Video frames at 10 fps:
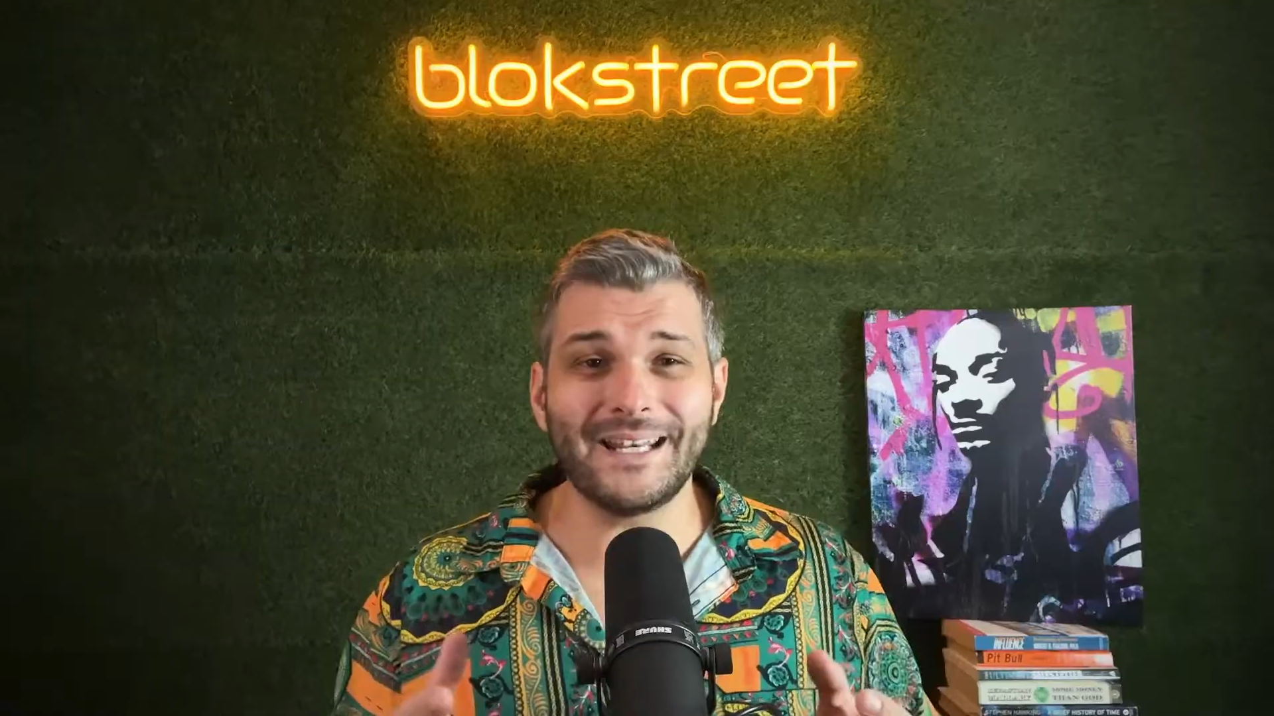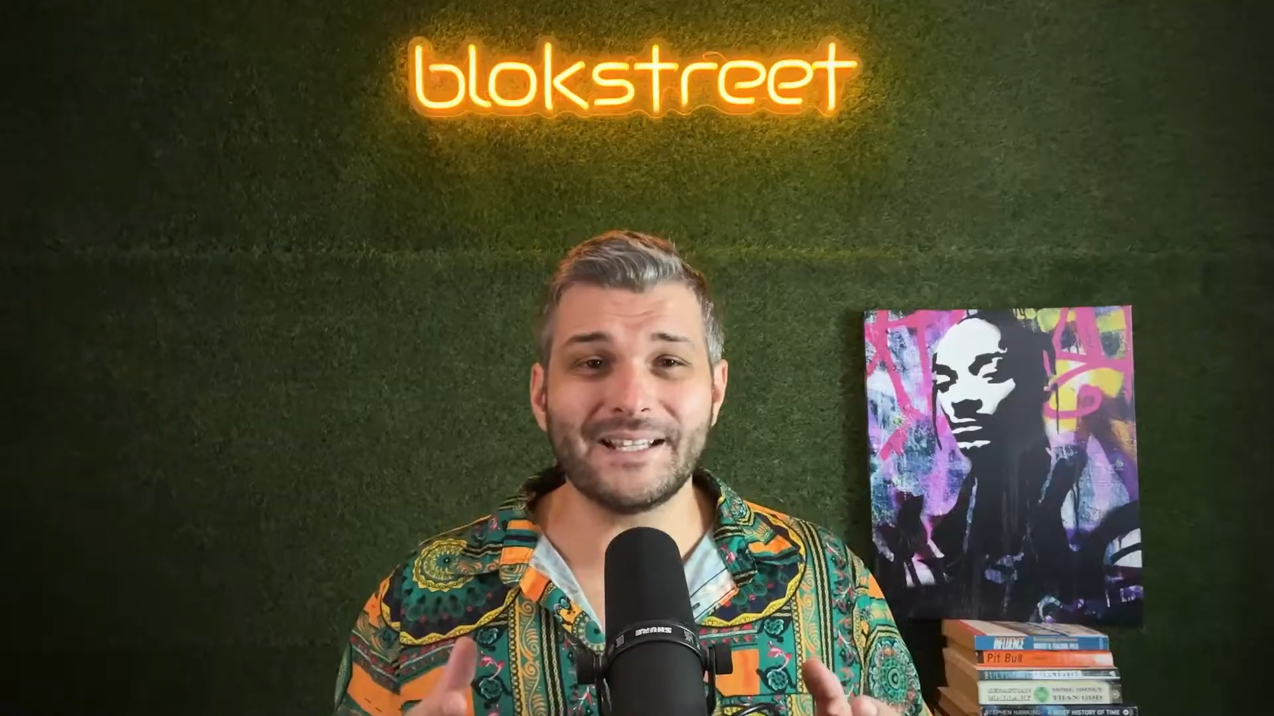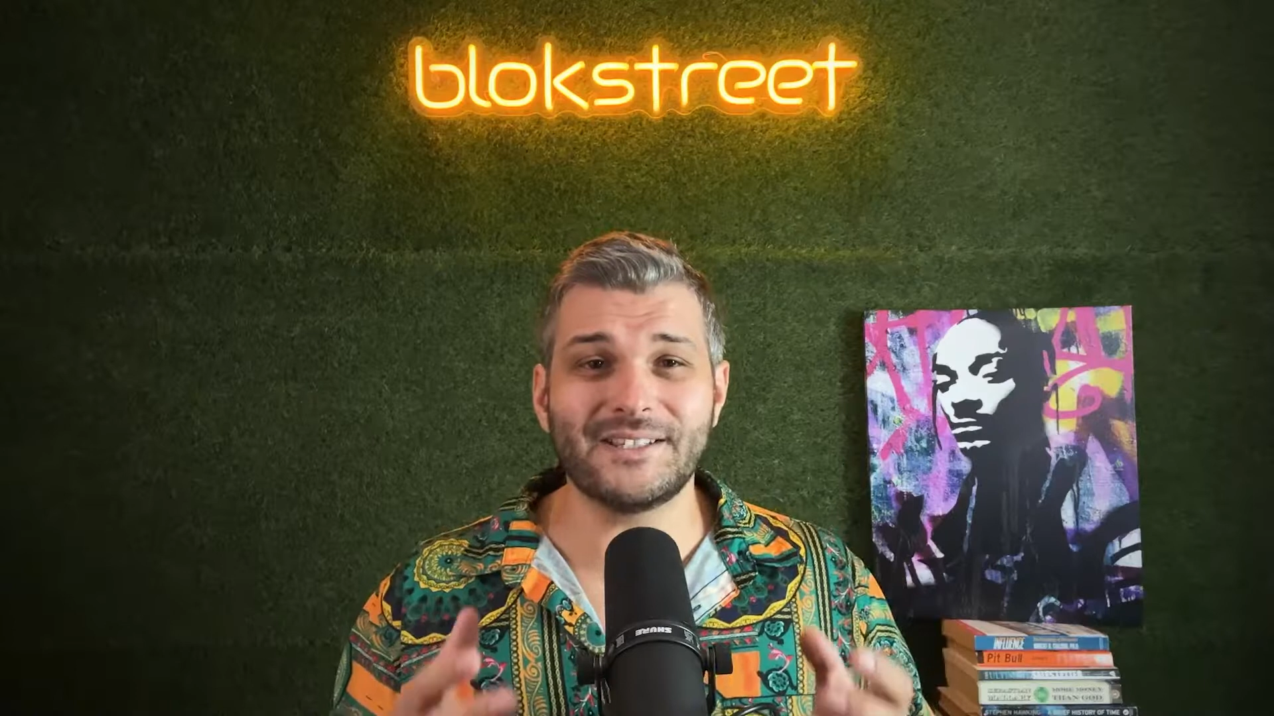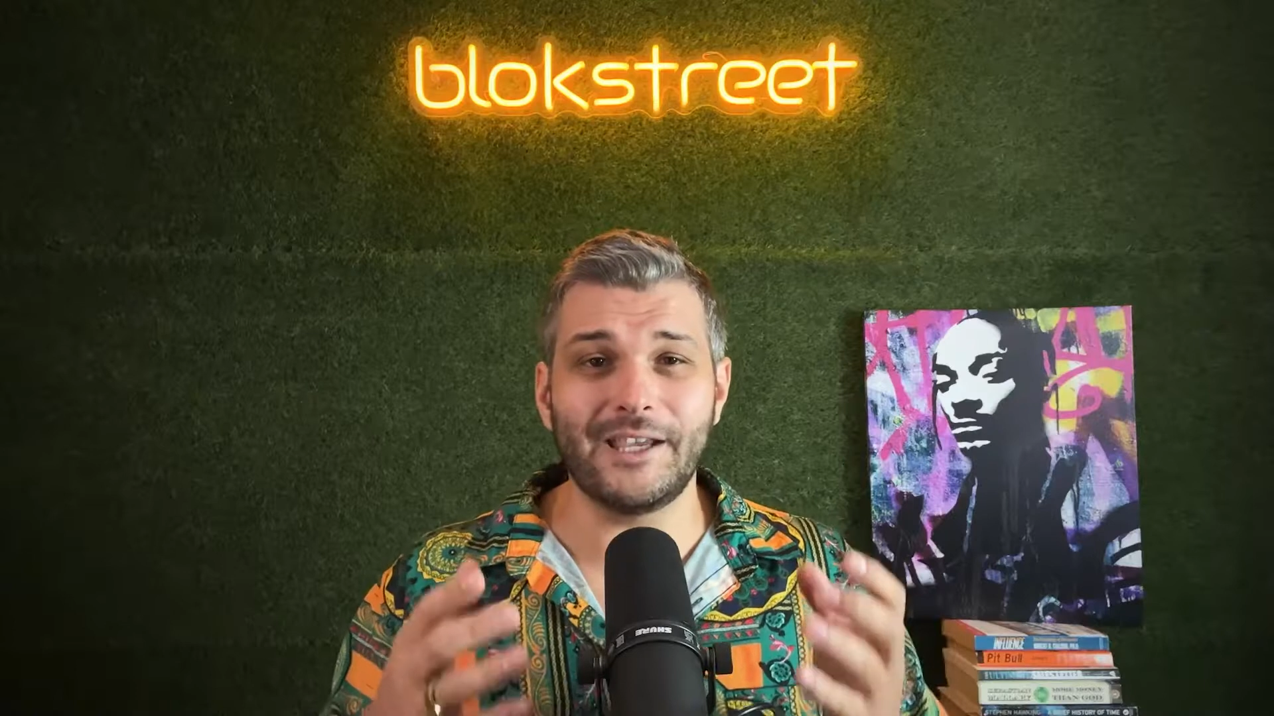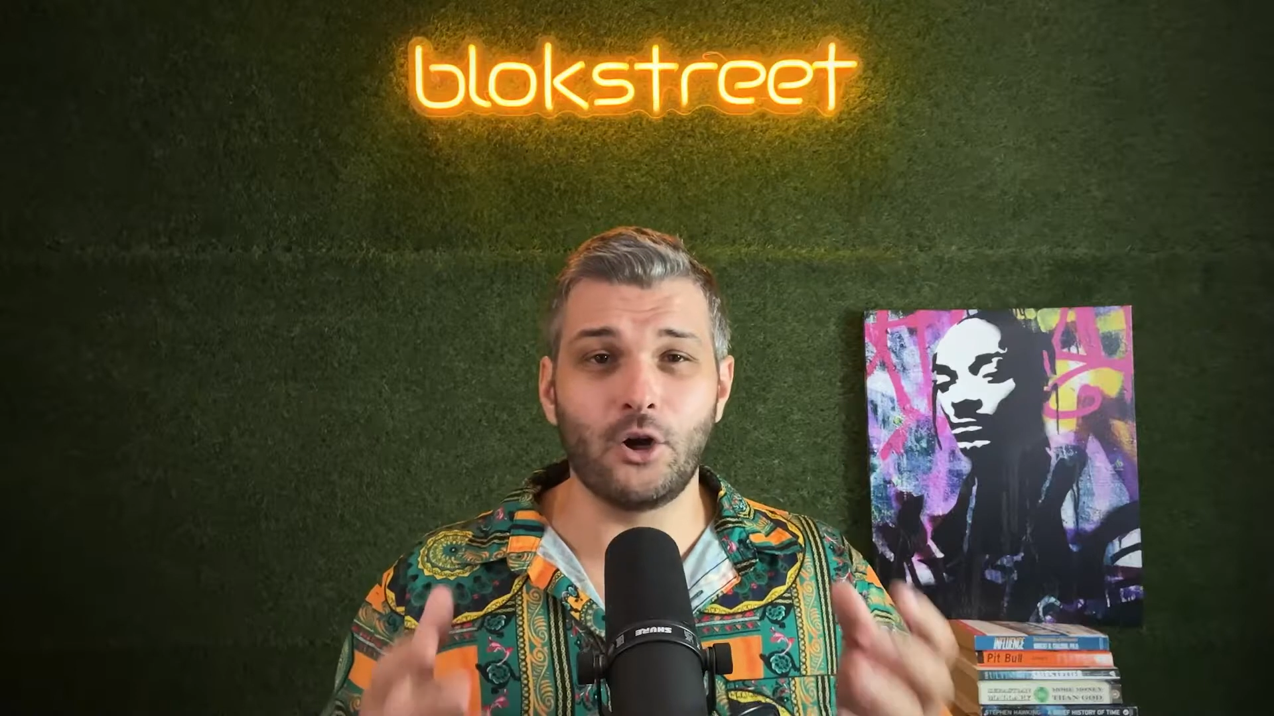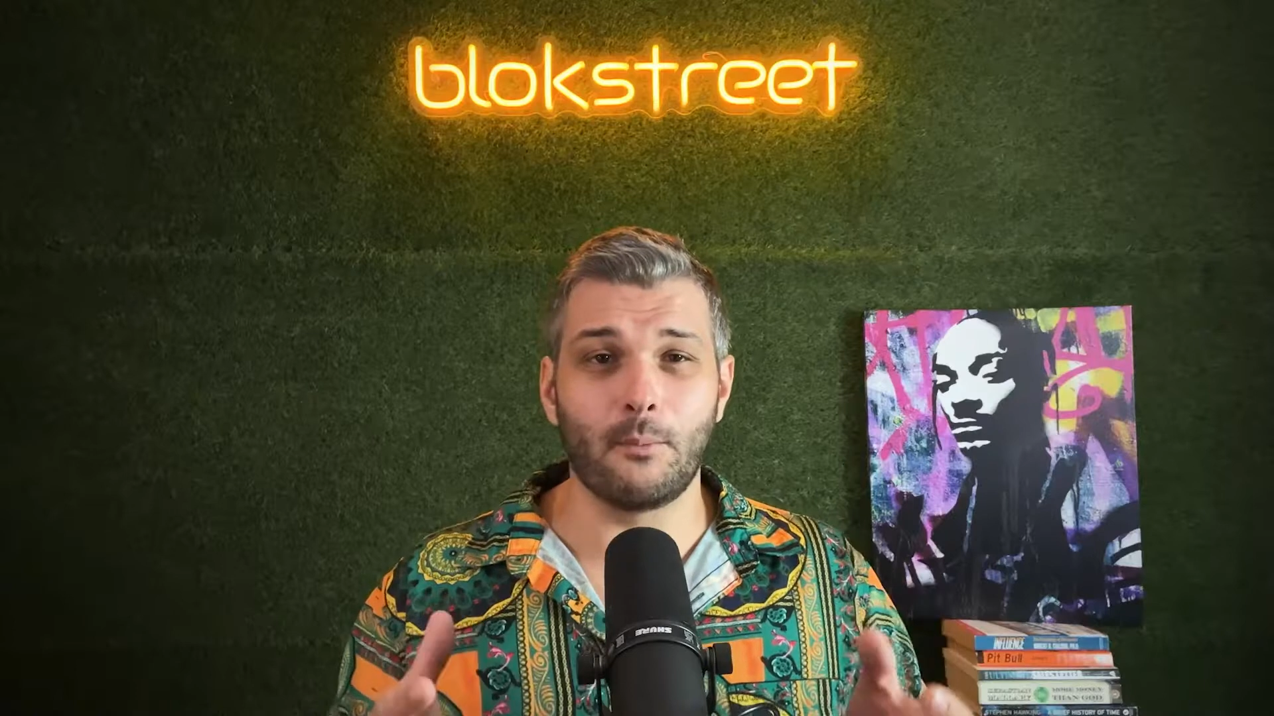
is that you're